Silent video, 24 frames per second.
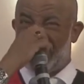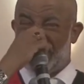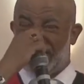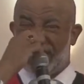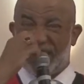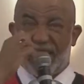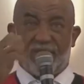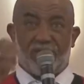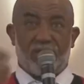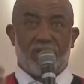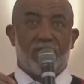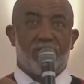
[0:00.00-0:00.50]

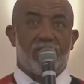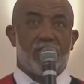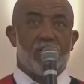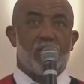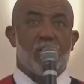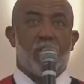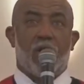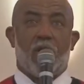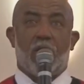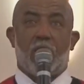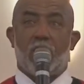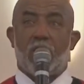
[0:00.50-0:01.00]
several of
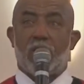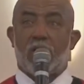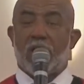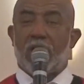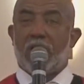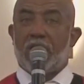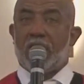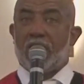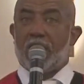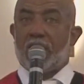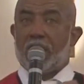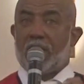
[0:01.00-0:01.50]
you all,
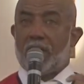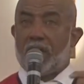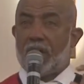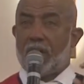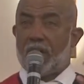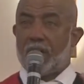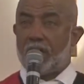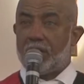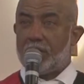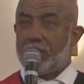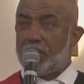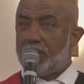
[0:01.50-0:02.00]

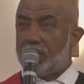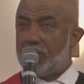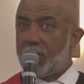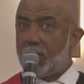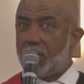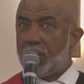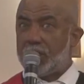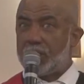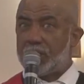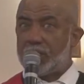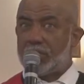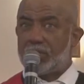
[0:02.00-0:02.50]
uh, of
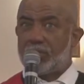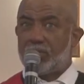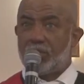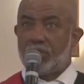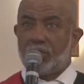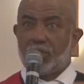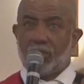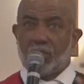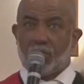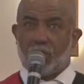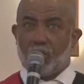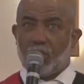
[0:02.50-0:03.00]
course,
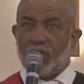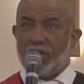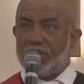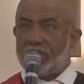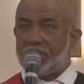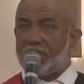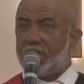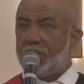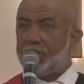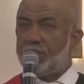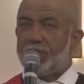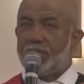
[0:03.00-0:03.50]
Reid
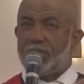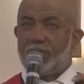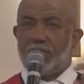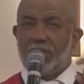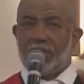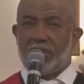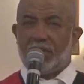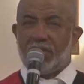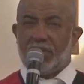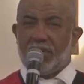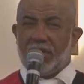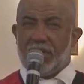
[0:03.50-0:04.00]
Temple
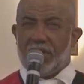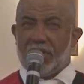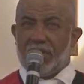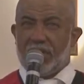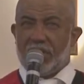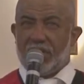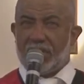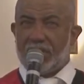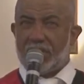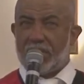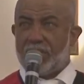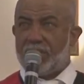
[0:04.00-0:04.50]

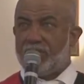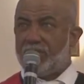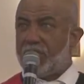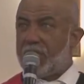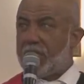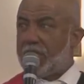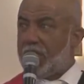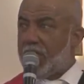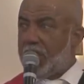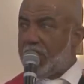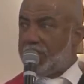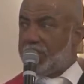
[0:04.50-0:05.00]
and some of
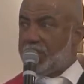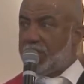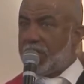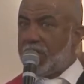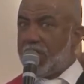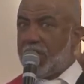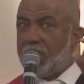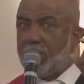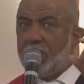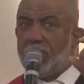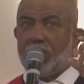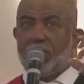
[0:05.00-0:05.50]
our larger
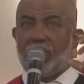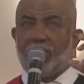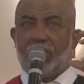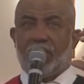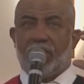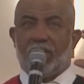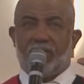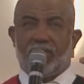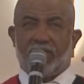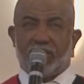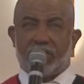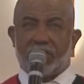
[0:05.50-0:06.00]
current
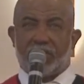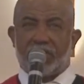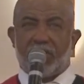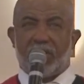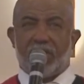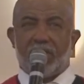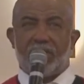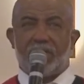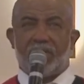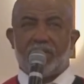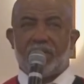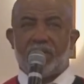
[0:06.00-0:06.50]

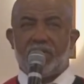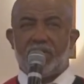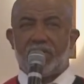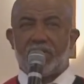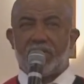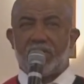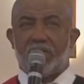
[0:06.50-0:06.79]
facilities